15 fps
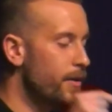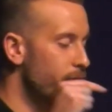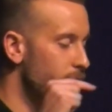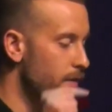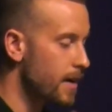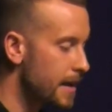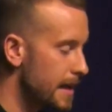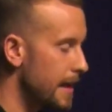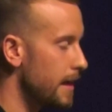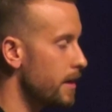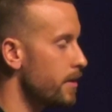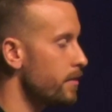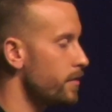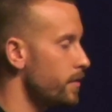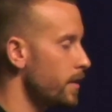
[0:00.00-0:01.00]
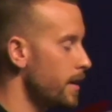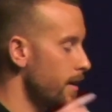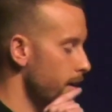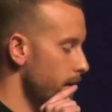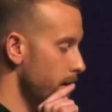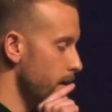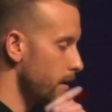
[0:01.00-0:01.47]
forgive
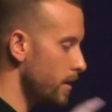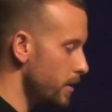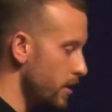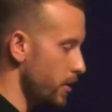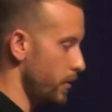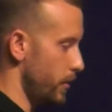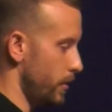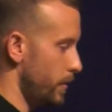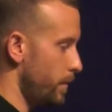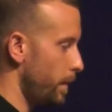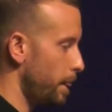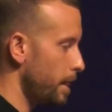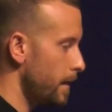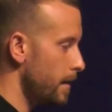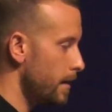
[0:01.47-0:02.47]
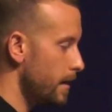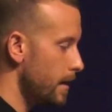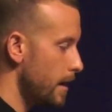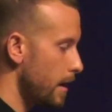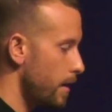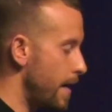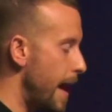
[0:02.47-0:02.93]
you.
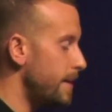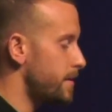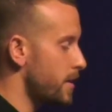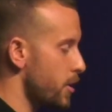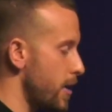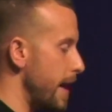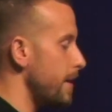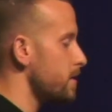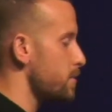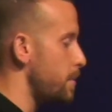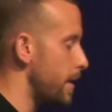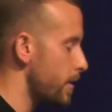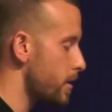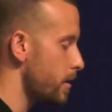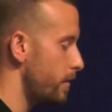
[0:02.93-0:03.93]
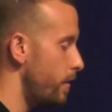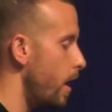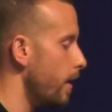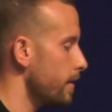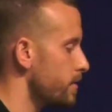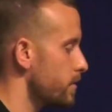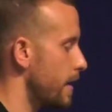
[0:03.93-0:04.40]
That's the greatest miracle of
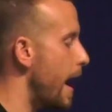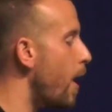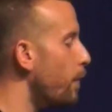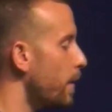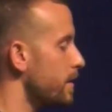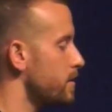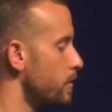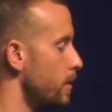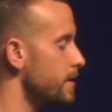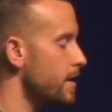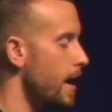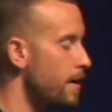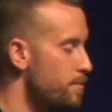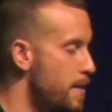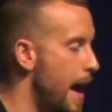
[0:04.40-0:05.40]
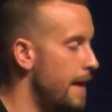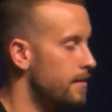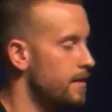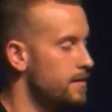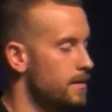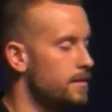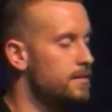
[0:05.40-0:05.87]
all. And so help us, Lord, to unpack
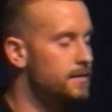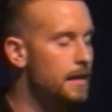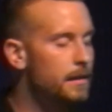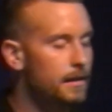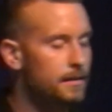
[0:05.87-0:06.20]
this and see